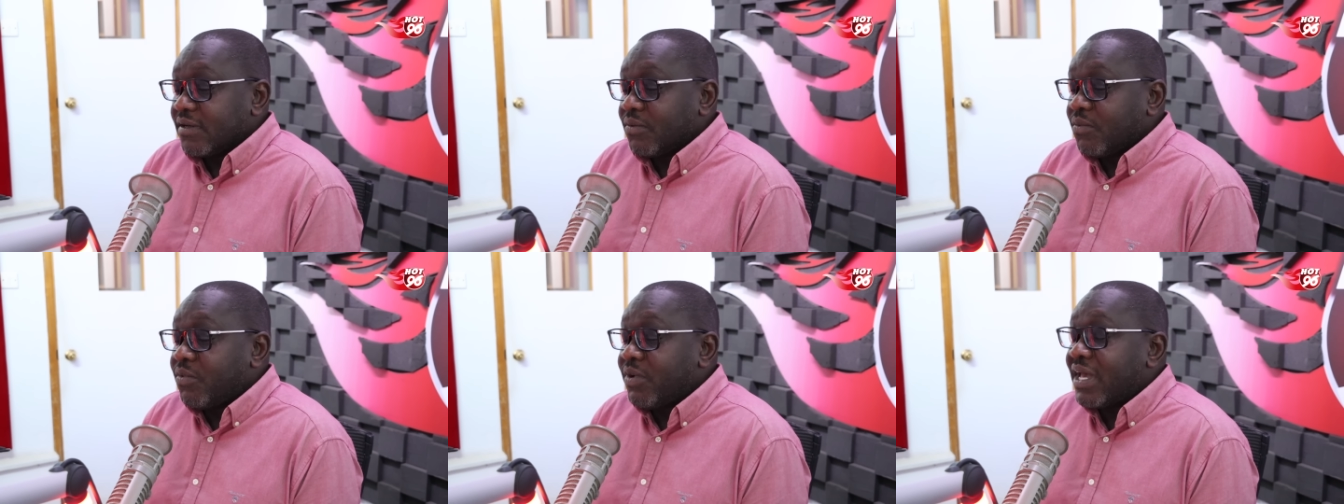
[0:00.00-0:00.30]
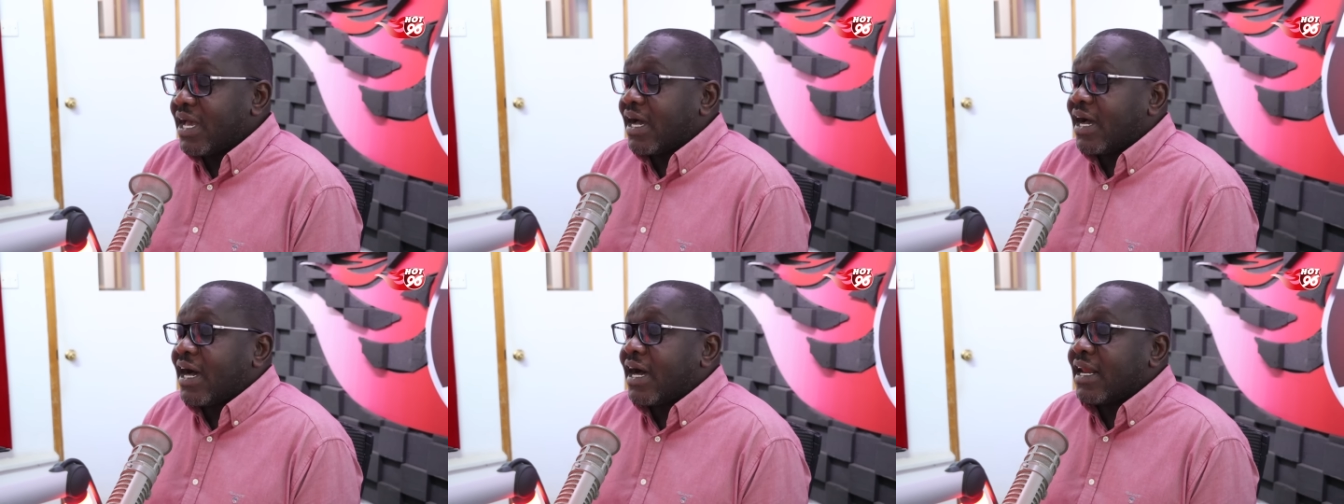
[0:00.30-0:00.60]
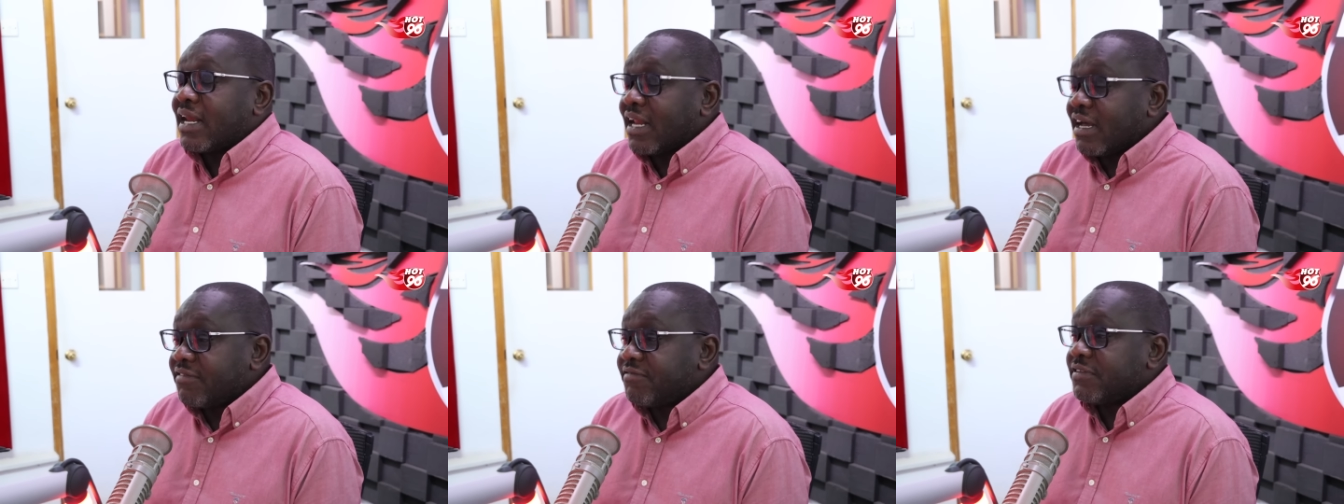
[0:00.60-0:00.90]
we are
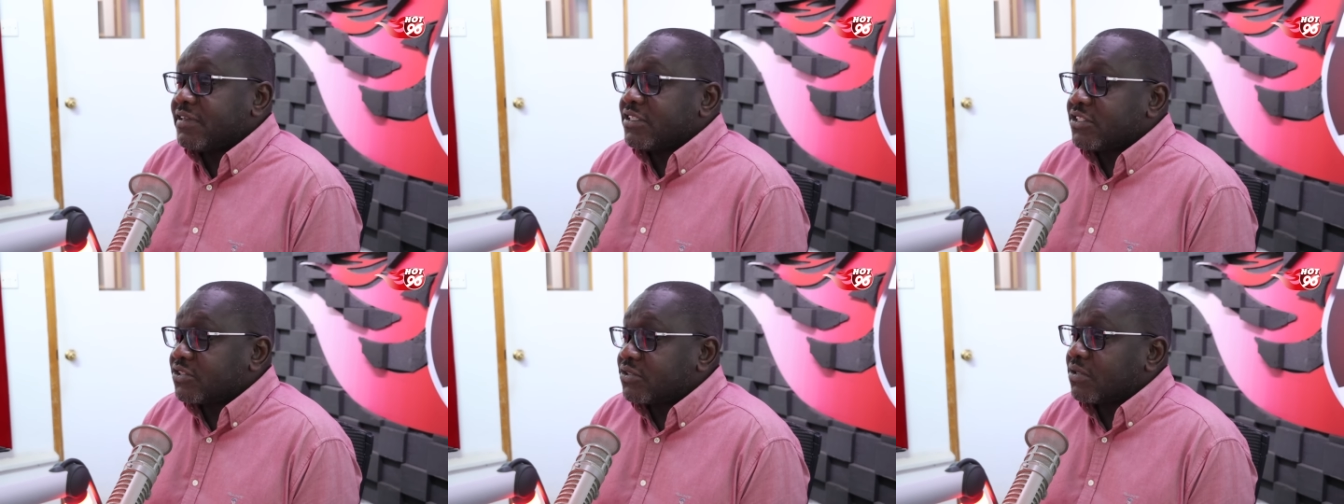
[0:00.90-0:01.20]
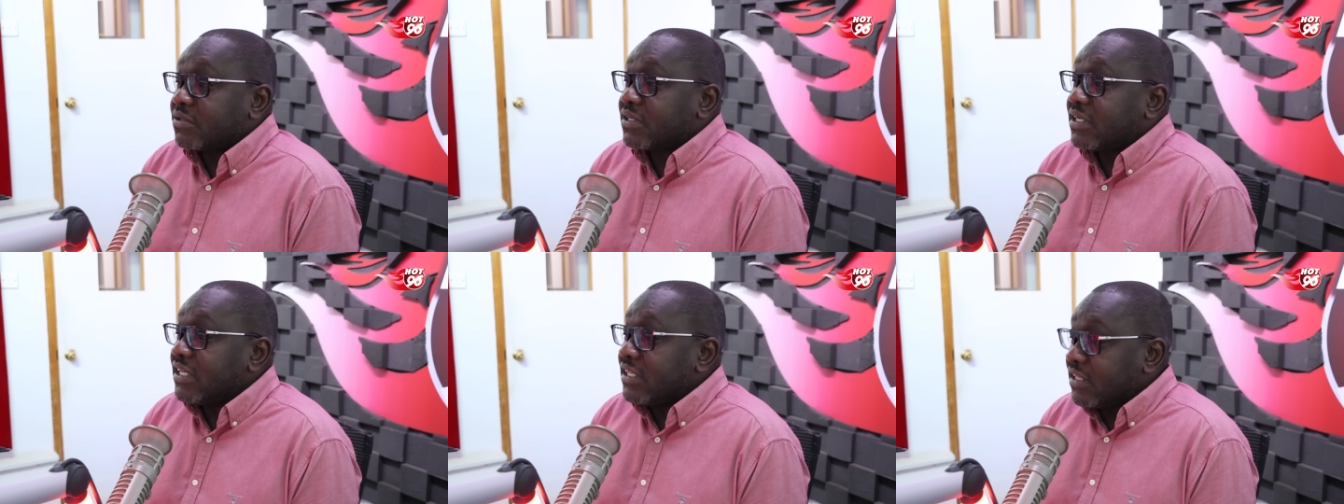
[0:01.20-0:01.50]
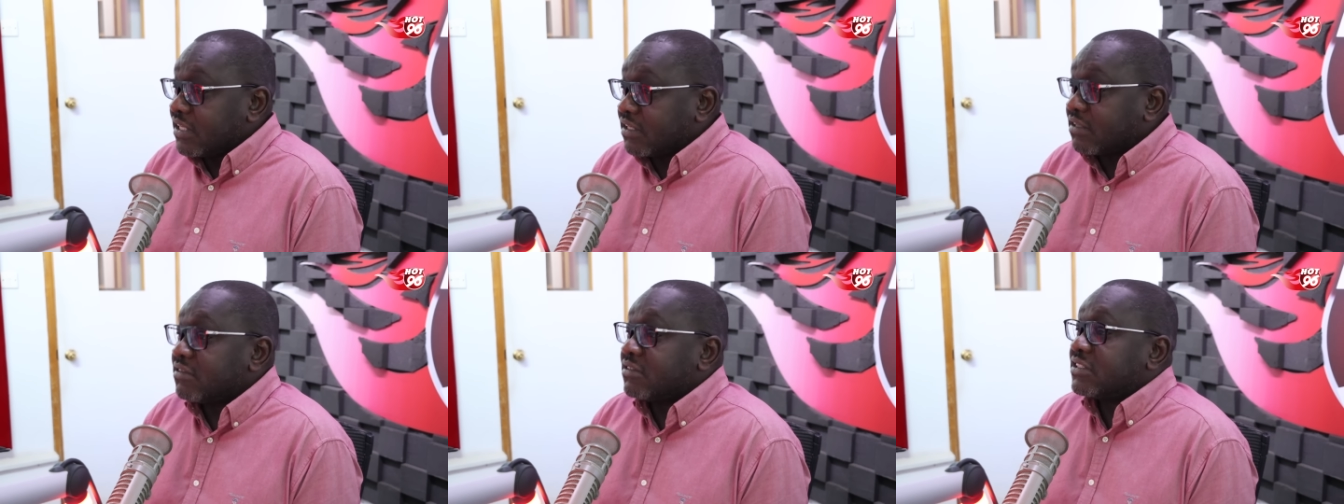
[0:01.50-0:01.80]
a laughing stock
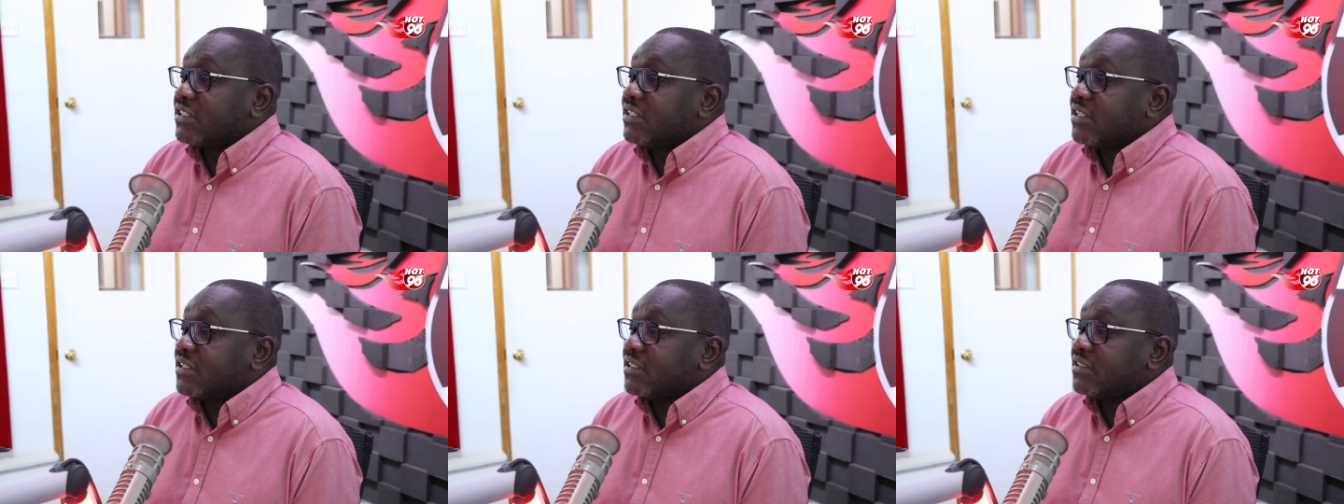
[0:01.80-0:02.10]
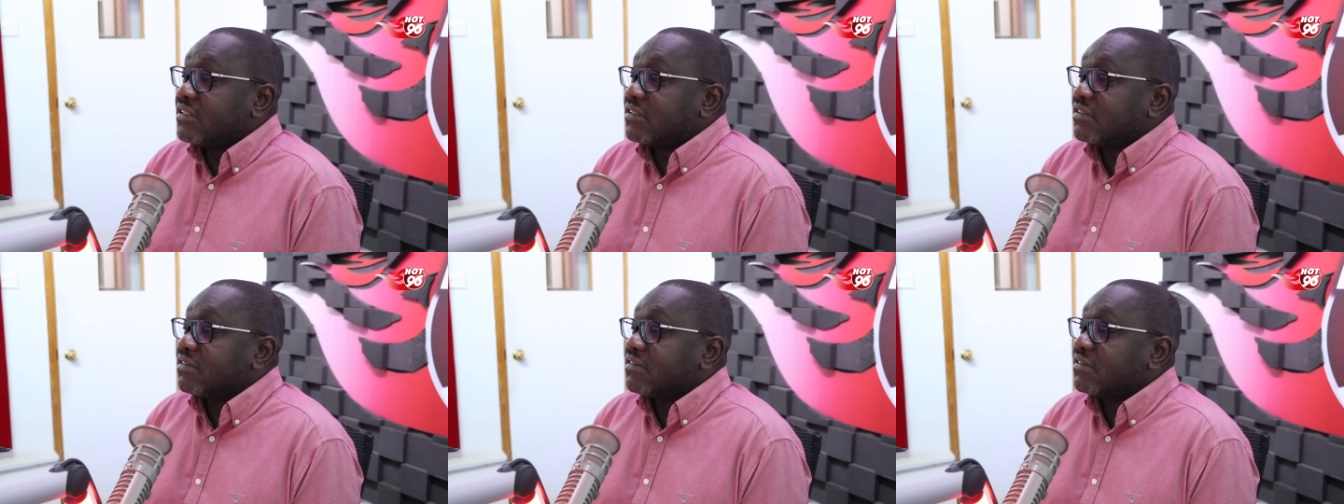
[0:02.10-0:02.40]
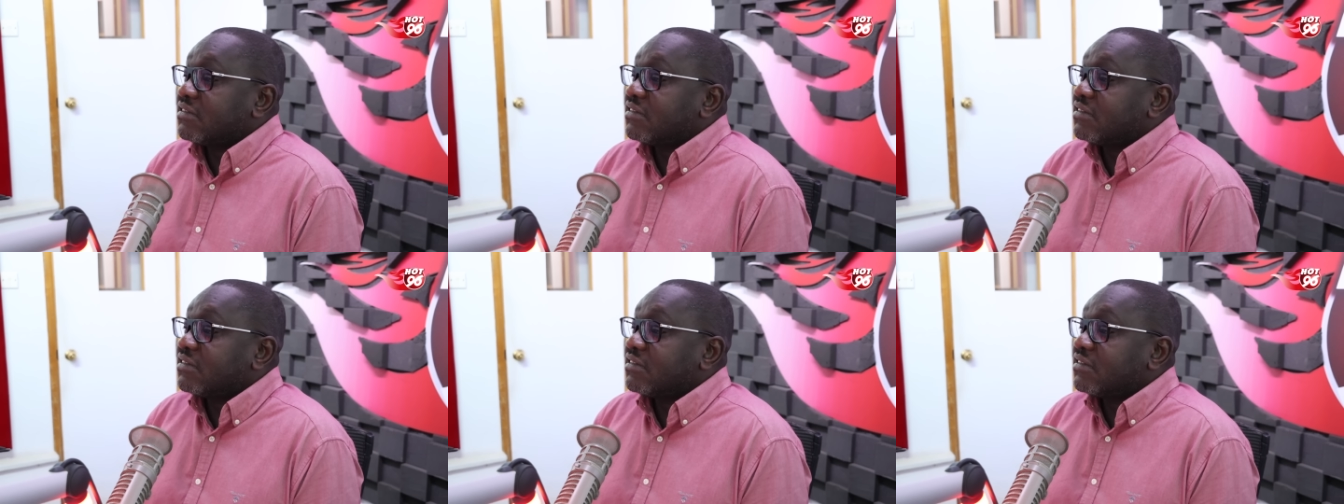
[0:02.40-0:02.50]
in the continent